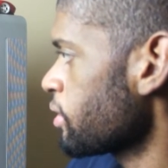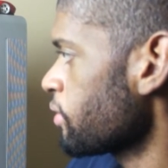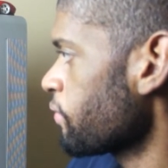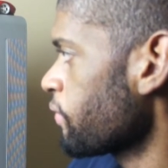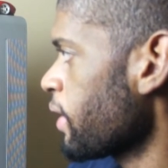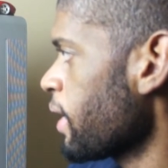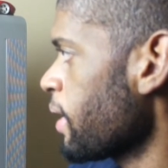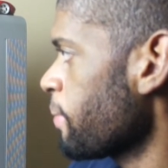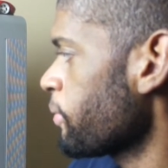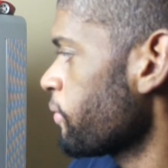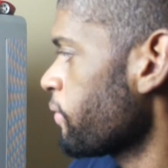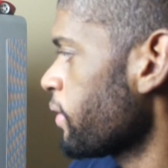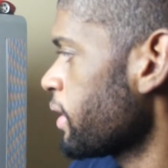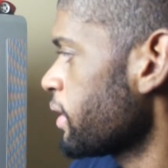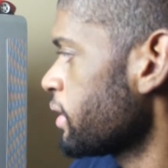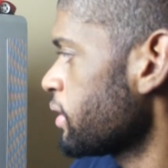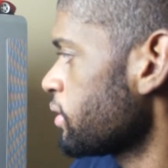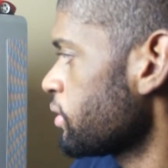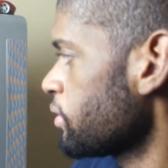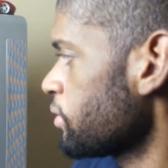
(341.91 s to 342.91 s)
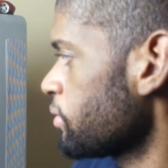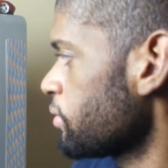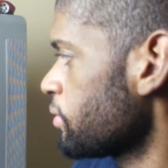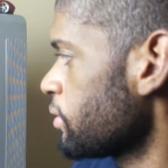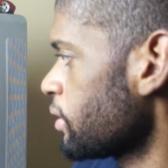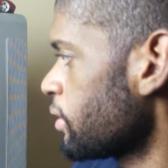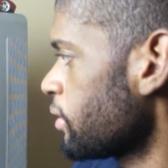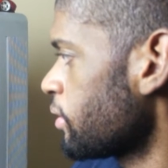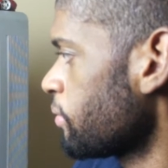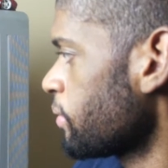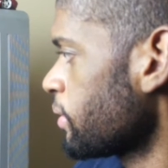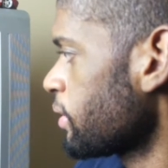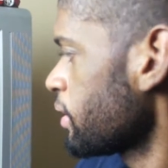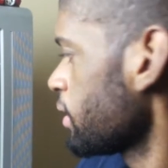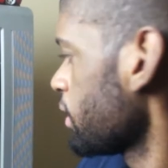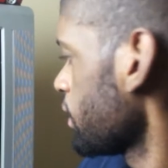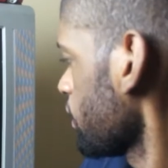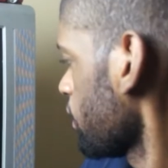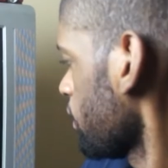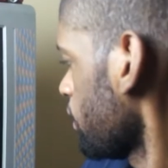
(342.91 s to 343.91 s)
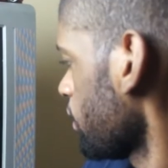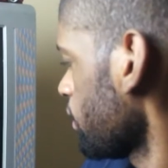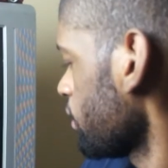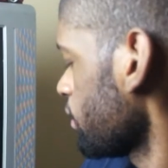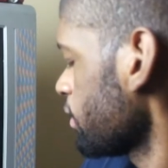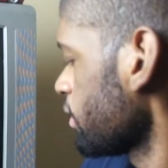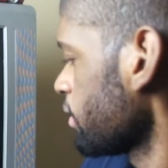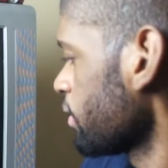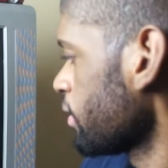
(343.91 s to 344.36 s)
of copyright issues, I don't want to get caught.